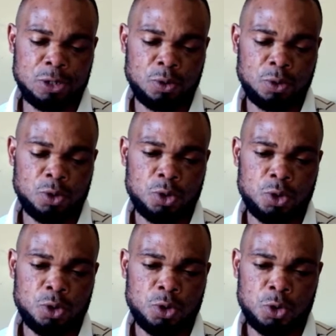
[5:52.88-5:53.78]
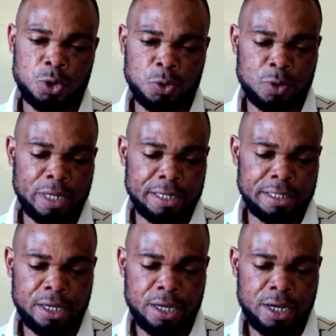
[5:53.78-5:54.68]
you select
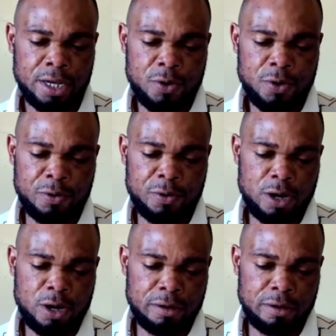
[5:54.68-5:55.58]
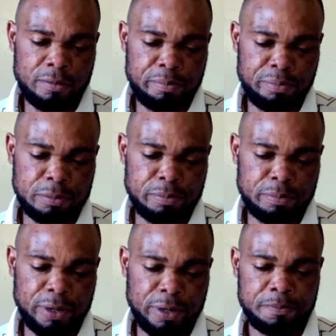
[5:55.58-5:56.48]
your text,
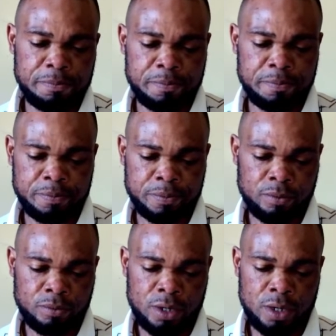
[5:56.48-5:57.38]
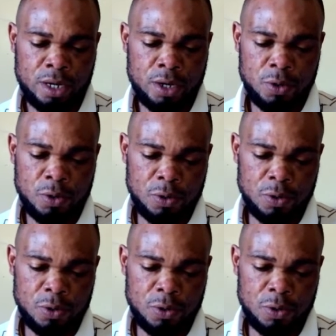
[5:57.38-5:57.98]
let's select standard,